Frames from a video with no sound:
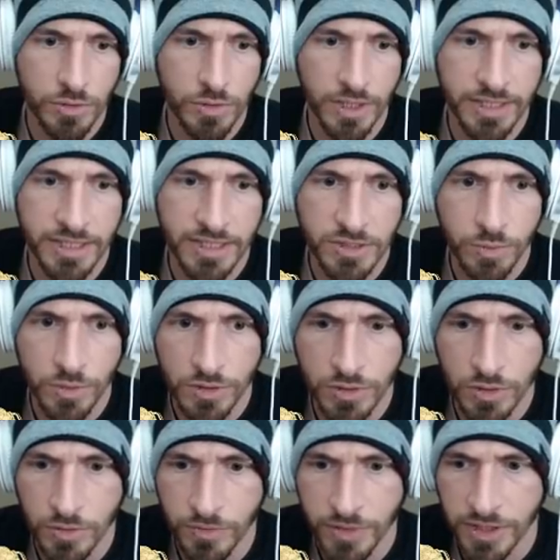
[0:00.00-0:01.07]
I guess we're
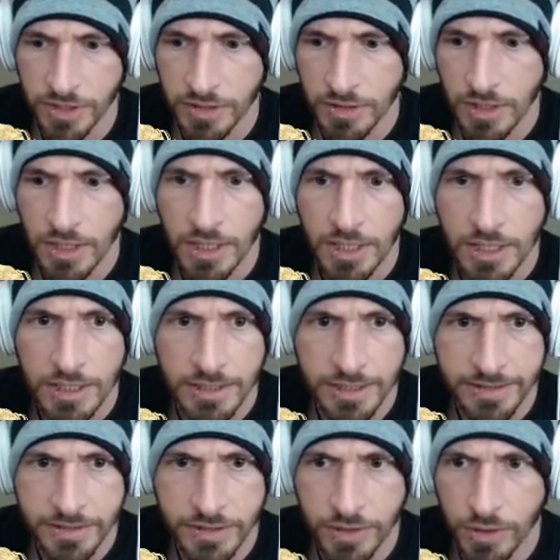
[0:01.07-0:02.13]
over here.
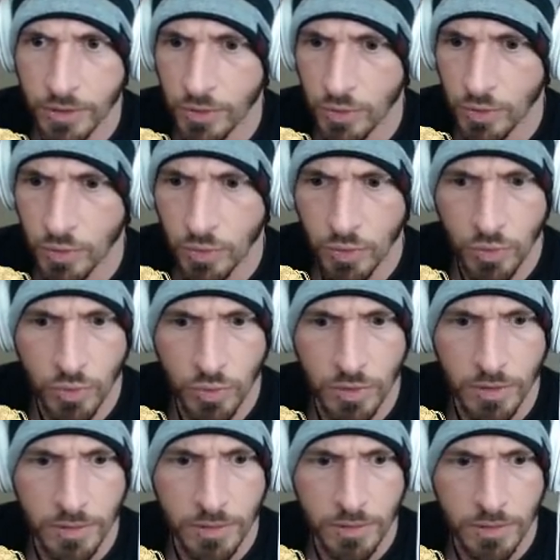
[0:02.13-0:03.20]
Let's go...
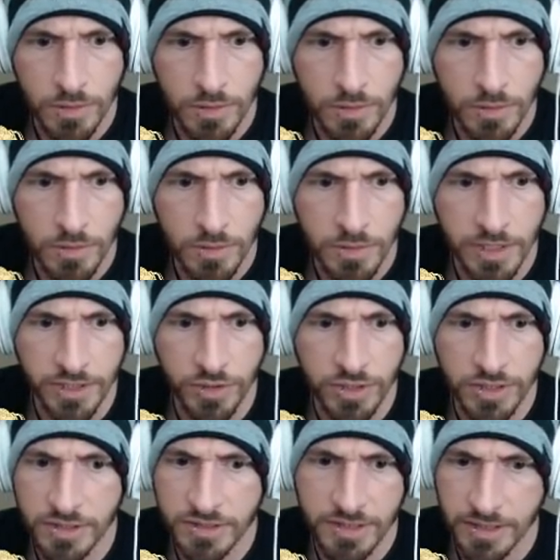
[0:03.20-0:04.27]
Yeah, you
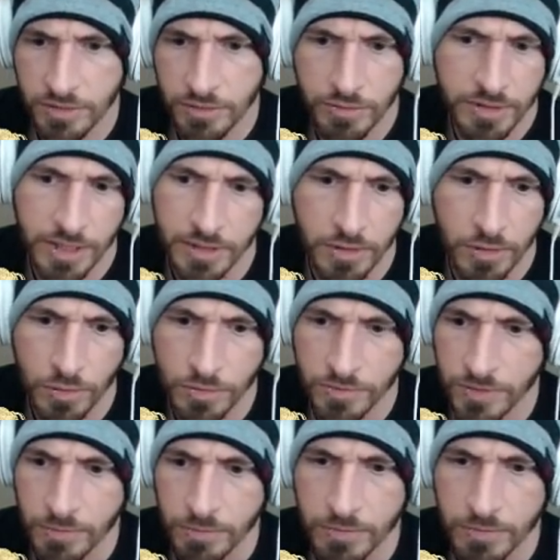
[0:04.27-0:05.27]
can just get, you can get gold from